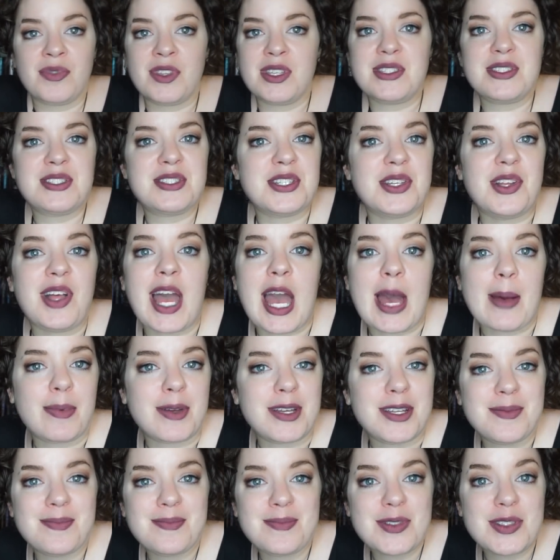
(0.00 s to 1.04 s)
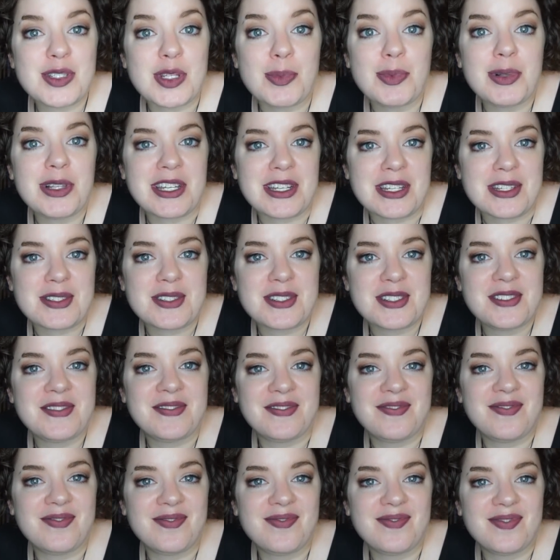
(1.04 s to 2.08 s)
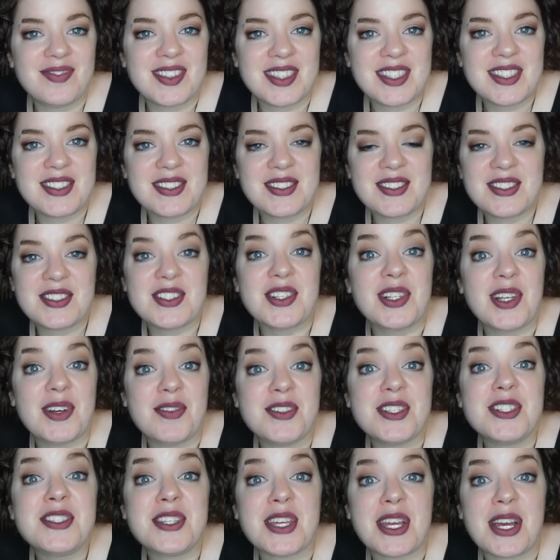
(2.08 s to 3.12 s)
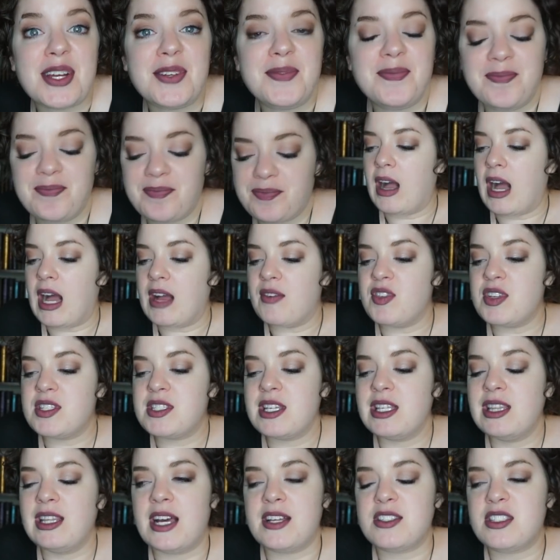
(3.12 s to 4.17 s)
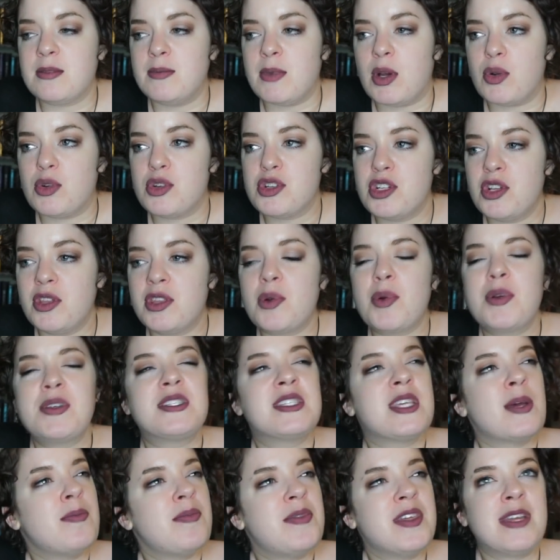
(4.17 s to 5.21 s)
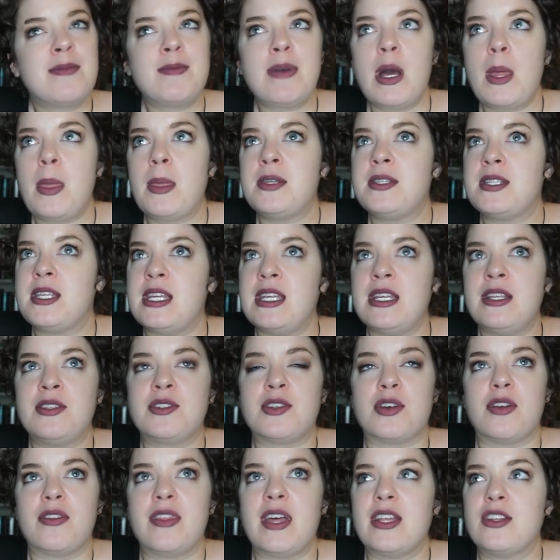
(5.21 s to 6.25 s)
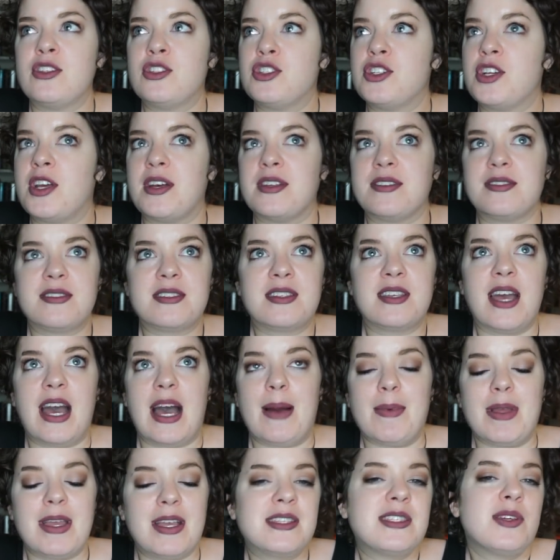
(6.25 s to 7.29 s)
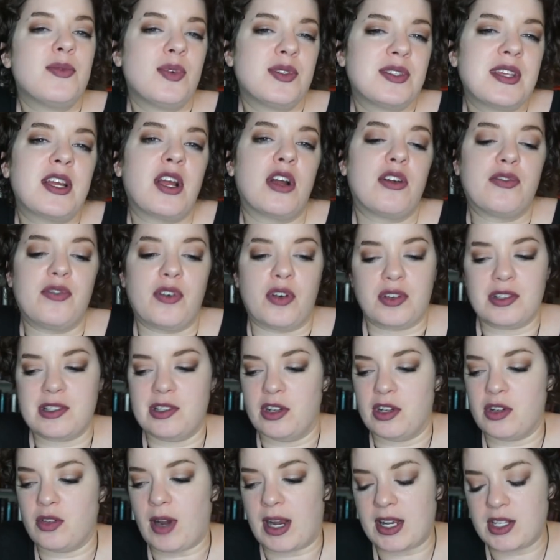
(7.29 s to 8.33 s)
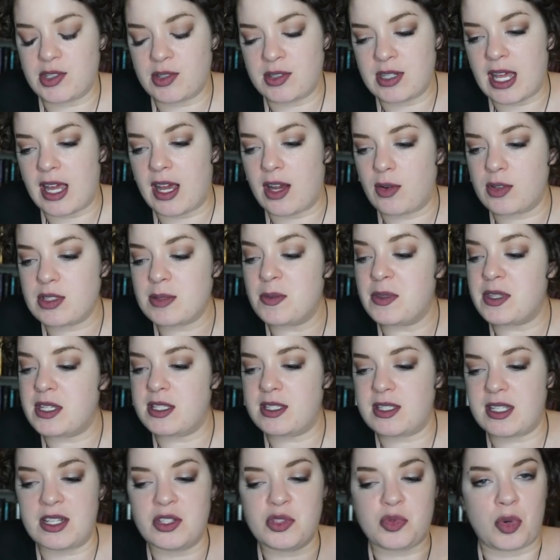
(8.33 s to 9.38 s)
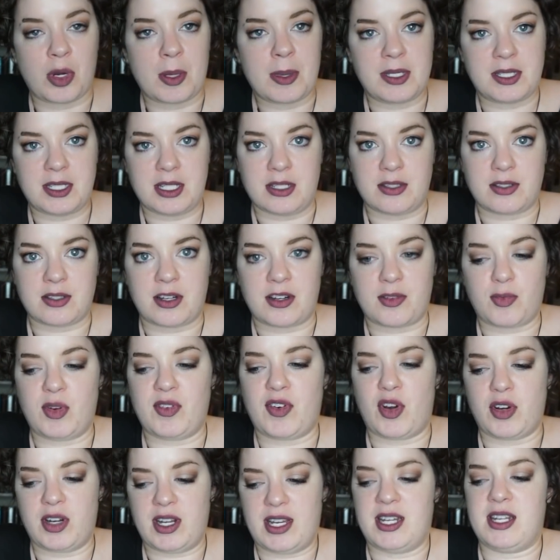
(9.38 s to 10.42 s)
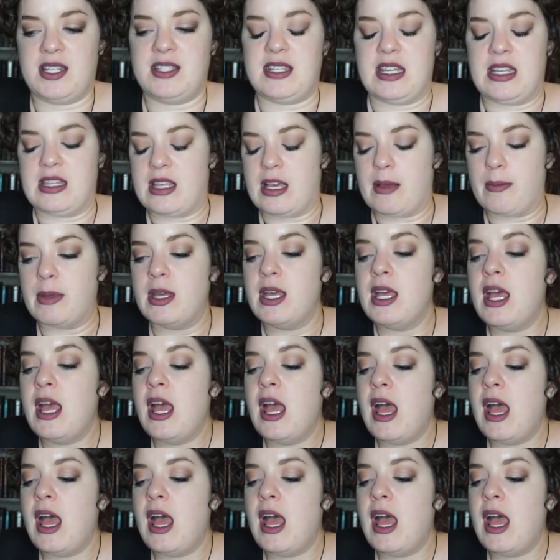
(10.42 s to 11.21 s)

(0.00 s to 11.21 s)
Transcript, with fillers: Still happy, still pleased, still love to see it. Obviously less emotional. There was something about the teaser that just got me because it was like our first look, right? So now some of these scenes were in the teaser. We've already kind of seen them.